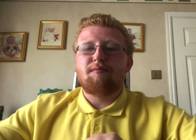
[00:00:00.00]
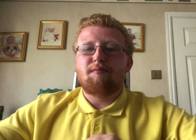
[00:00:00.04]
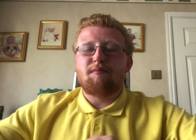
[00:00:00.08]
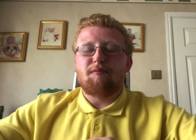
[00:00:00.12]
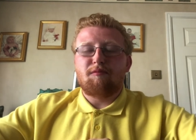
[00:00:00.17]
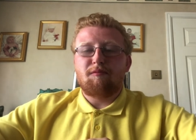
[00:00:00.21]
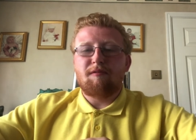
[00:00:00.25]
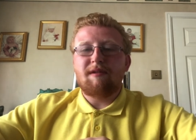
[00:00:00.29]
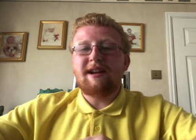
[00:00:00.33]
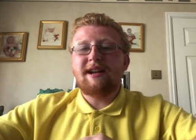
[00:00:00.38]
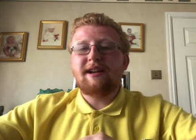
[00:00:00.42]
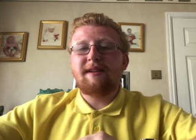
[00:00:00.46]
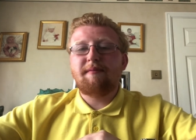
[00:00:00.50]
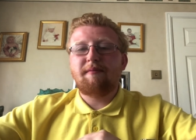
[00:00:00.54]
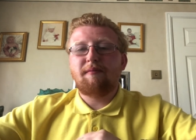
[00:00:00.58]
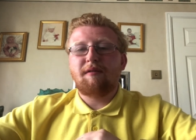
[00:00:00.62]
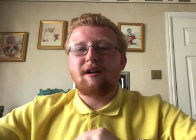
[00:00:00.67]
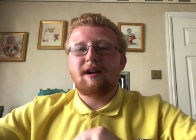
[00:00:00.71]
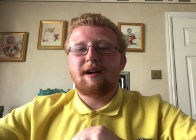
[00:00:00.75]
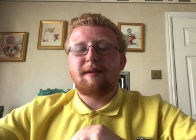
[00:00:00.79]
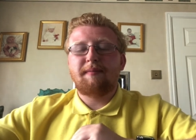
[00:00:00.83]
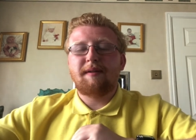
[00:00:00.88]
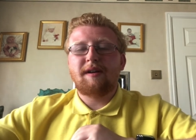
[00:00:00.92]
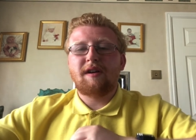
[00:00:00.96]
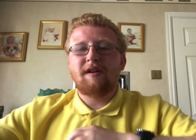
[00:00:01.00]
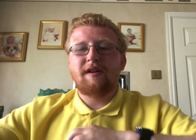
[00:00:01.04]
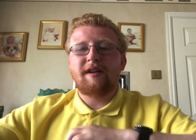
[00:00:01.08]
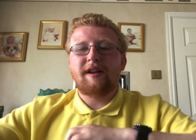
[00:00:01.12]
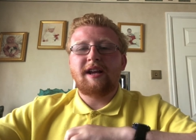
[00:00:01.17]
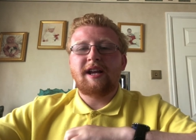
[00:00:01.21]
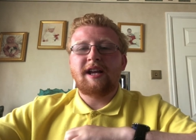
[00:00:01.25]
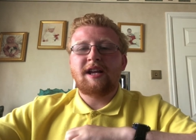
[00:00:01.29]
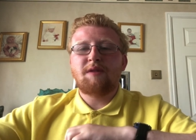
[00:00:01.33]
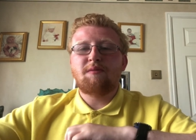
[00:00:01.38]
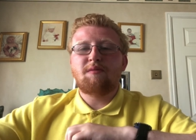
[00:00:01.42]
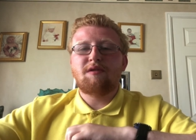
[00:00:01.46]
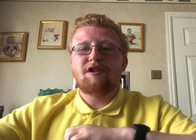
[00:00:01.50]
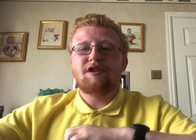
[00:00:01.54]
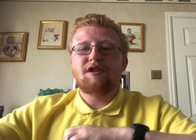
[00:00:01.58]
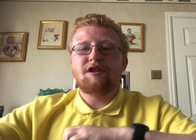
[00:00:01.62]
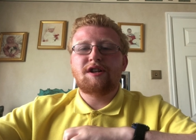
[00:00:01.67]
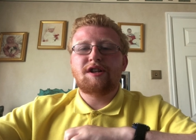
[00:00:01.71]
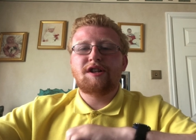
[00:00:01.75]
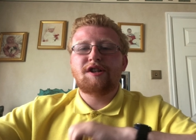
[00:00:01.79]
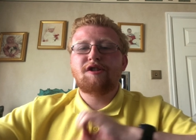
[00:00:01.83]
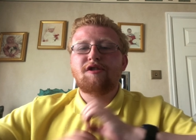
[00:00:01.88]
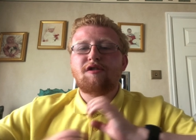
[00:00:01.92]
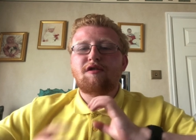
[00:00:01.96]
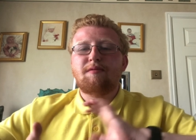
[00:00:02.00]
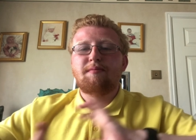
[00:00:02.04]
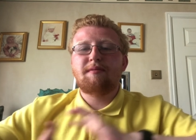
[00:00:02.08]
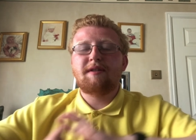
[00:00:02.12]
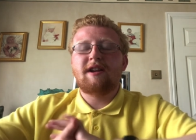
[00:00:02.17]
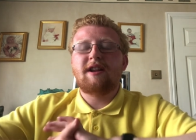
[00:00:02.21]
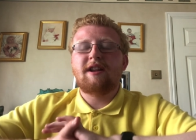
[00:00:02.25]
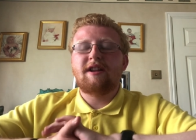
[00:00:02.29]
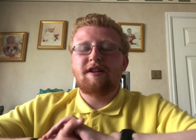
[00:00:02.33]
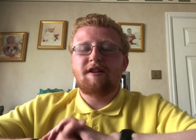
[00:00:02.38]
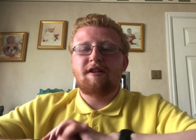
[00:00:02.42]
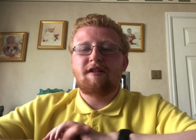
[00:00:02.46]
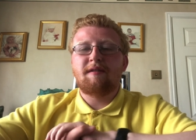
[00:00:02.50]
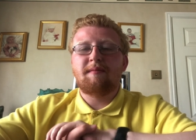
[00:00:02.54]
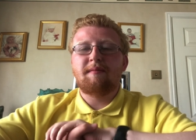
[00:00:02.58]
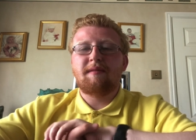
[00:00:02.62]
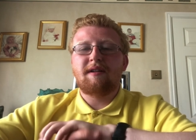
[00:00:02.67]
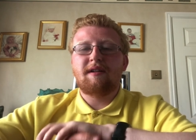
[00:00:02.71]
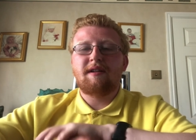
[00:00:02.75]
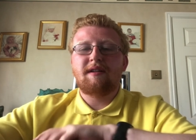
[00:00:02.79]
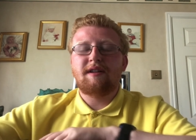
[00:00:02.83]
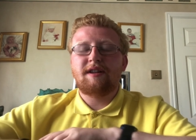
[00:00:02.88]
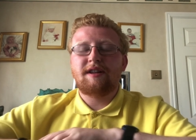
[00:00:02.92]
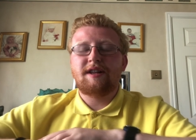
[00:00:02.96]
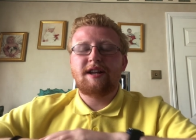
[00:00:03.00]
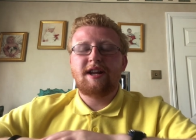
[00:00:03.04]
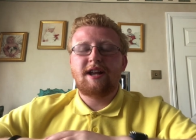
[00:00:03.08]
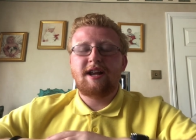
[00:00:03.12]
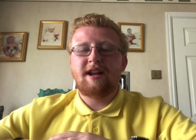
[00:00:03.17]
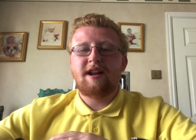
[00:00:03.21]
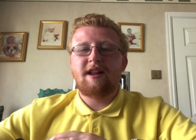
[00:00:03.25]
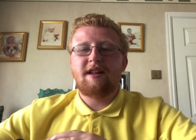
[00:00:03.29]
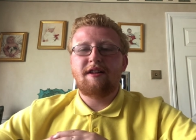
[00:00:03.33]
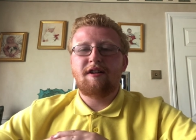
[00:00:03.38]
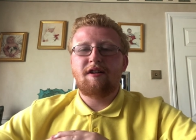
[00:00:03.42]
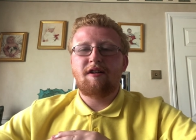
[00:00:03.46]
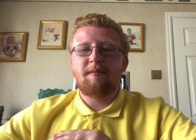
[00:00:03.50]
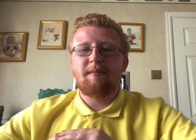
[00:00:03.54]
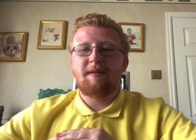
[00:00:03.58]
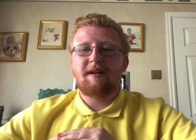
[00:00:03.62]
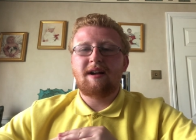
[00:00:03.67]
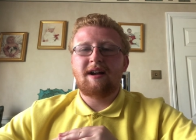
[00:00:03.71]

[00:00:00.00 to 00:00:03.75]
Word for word: Reason why? Because he would just suit up in his armor, stay in his armor,